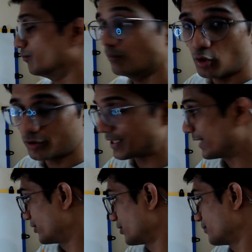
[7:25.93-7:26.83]
more
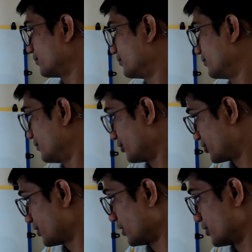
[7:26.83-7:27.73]
than the
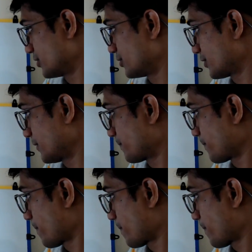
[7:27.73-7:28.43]
result. Okay,